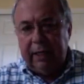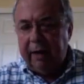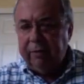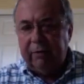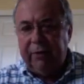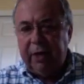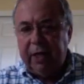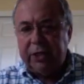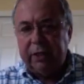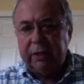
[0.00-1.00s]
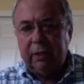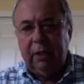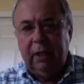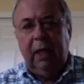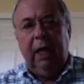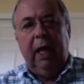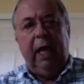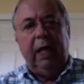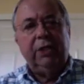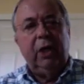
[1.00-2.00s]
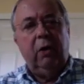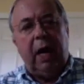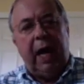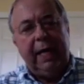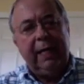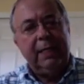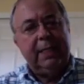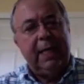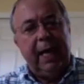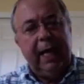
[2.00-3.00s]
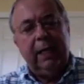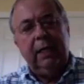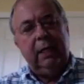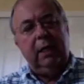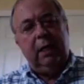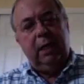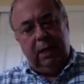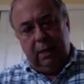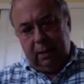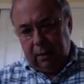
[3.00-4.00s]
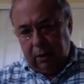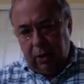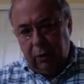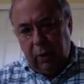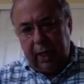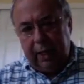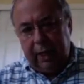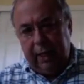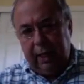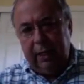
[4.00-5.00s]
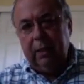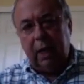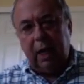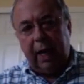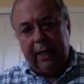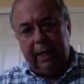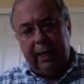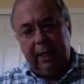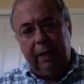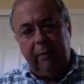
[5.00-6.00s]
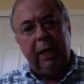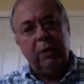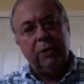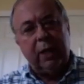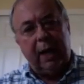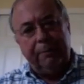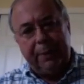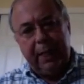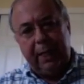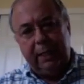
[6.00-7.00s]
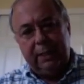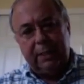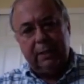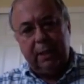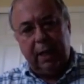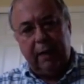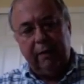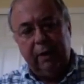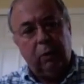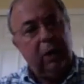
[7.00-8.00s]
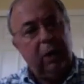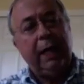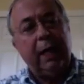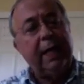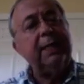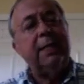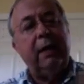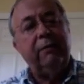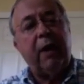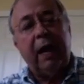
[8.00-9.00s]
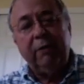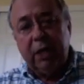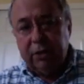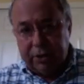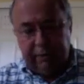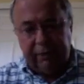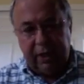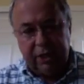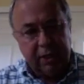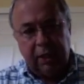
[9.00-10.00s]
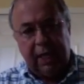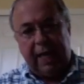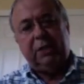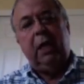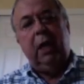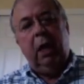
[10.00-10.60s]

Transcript: never finishes. And so I can take it, learn what I need. I get emails, updates, uh, or I, I can take five years to finish the class.